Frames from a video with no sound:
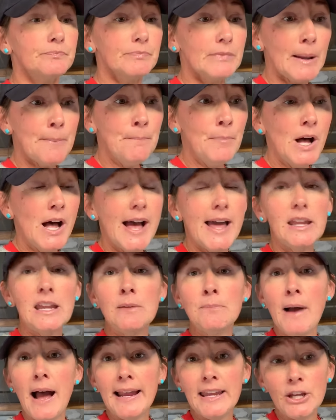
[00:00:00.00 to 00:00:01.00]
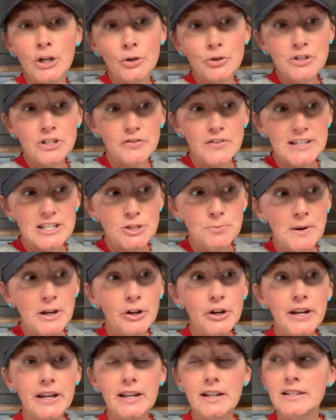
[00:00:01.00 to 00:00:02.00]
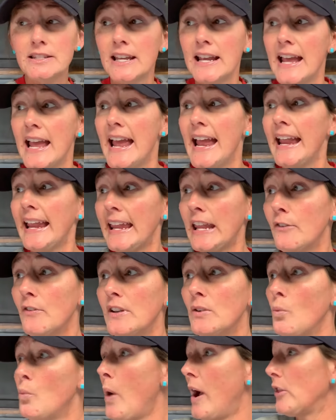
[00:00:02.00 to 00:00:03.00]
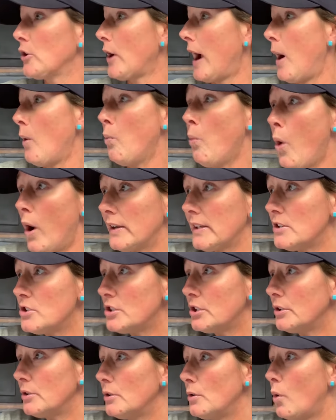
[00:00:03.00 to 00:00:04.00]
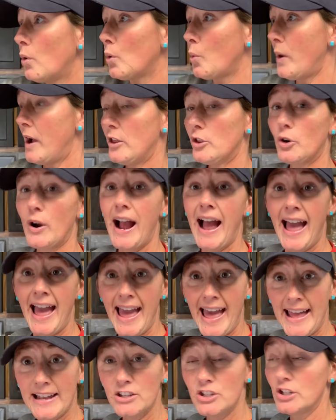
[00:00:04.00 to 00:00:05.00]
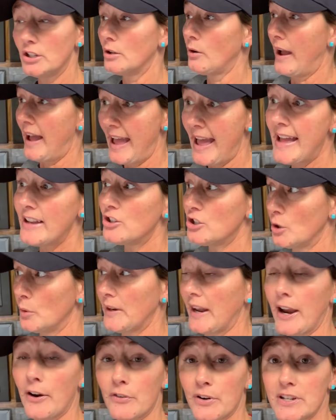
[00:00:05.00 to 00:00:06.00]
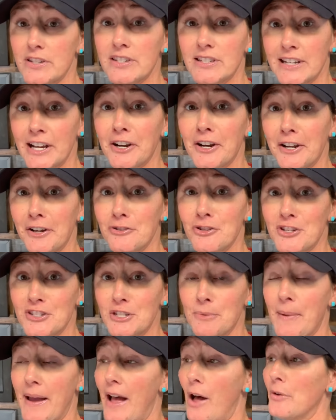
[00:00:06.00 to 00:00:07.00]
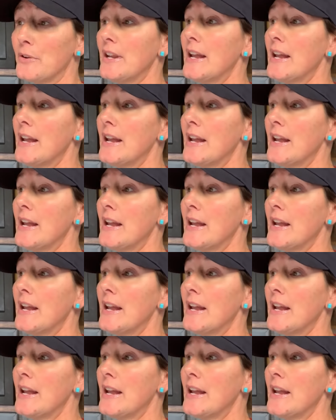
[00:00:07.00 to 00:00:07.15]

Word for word: But in my years of experience, even whether I wanted to or whether I had to, I had to in every scenario just about,